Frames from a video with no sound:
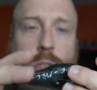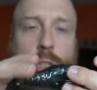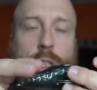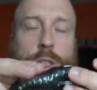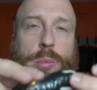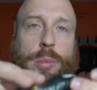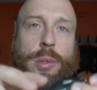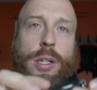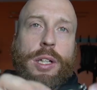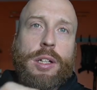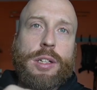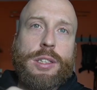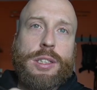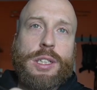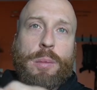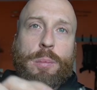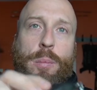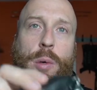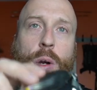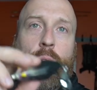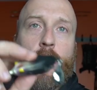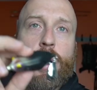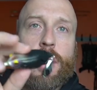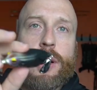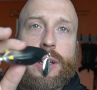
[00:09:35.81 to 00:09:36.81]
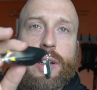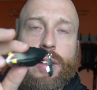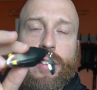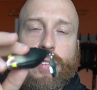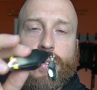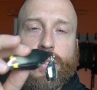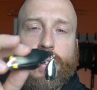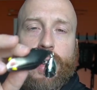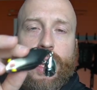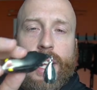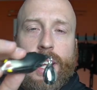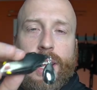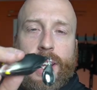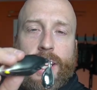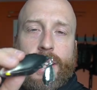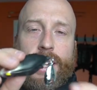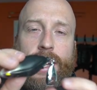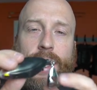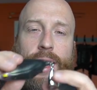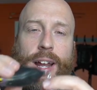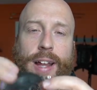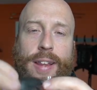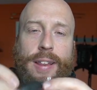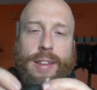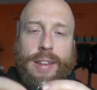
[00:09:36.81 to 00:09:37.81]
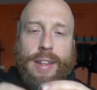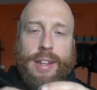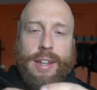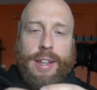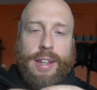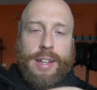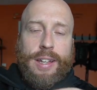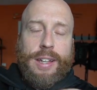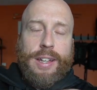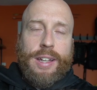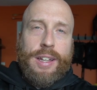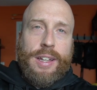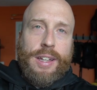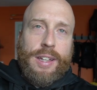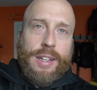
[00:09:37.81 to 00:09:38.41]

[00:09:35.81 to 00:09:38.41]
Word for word: just because I'm already a fan and I think